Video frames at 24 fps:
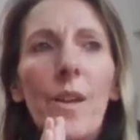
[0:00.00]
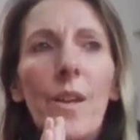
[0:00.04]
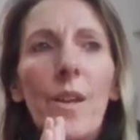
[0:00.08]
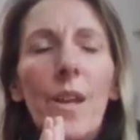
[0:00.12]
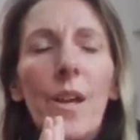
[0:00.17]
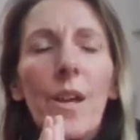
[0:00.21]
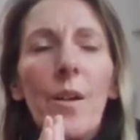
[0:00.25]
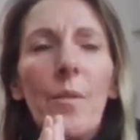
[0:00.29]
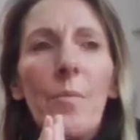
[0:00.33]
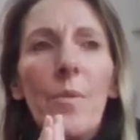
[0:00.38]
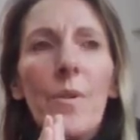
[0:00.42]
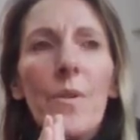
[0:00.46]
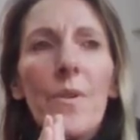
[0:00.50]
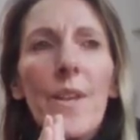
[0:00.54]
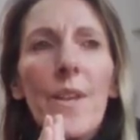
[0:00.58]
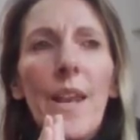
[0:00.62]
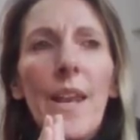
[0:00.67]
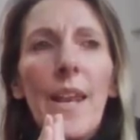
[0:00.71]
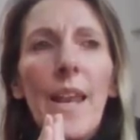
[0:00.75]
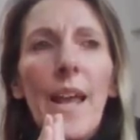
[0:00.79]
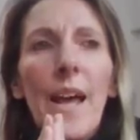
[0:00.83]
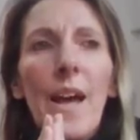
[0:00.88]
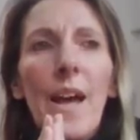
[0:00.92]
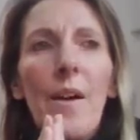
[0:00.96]
to help us
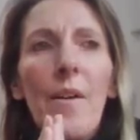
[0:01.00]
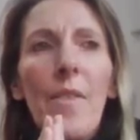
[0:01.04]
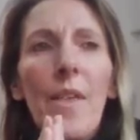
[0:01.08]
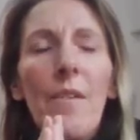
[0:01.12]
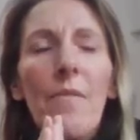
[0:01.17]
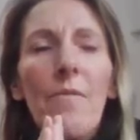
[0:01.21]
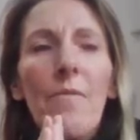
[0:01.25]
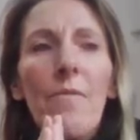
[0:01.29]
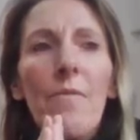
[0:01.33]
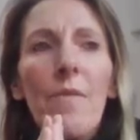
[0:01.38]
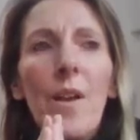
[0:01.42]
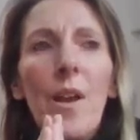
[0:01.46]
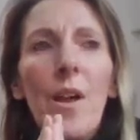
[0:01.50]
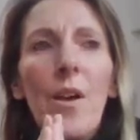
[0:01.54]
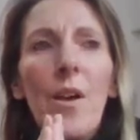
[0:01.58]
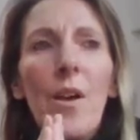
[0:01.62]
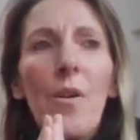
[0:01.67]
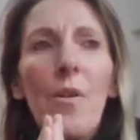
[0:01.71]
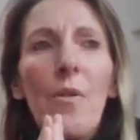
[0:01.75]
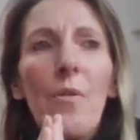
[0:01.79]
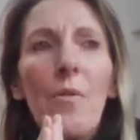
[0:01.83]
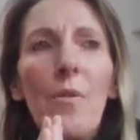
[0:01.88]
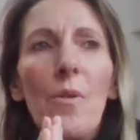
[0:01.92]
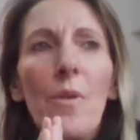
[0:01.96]
allow that
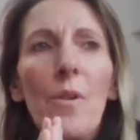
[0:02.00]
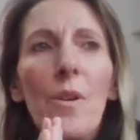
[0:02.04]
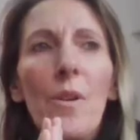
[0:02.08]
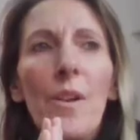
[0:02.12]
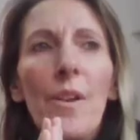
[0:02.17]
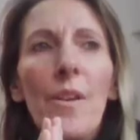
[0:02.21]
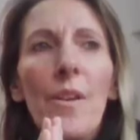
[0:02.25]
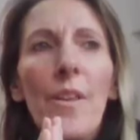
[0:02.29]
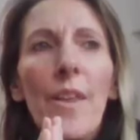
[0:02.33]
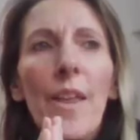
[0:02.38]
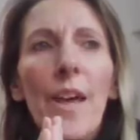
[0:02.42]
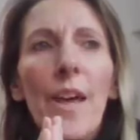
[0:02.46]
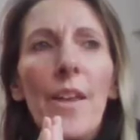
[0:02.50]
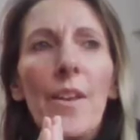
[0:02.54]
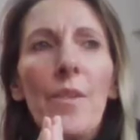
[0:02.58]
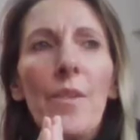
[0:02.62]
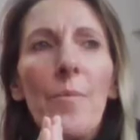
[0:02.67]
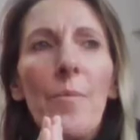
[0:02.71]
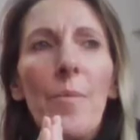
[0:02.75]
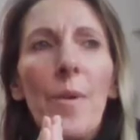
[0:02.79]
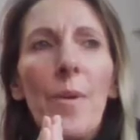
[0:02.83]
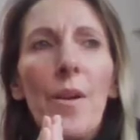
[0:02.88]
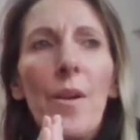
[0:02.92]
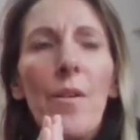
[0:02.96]
flow and that to
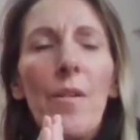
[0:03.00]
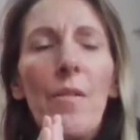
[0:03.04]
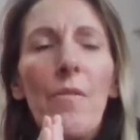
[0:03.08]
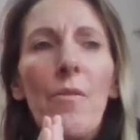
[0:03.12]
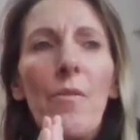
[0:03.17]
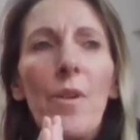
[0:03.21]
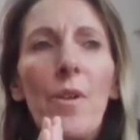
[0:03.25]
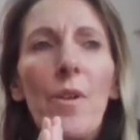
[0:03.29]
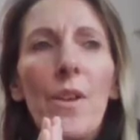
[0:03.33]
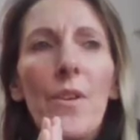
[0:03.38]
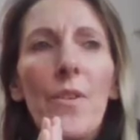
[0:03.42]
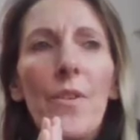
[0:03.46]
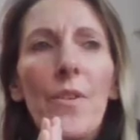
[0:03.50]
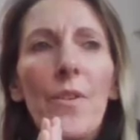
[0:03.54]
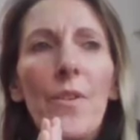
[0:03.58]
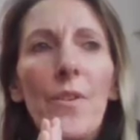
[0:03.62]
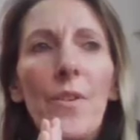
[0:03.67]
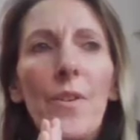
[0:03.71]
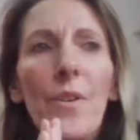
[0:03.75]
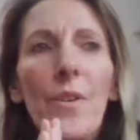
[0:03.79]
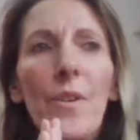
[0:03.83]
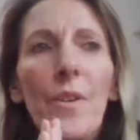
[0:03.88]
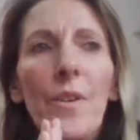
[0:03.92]
be our voice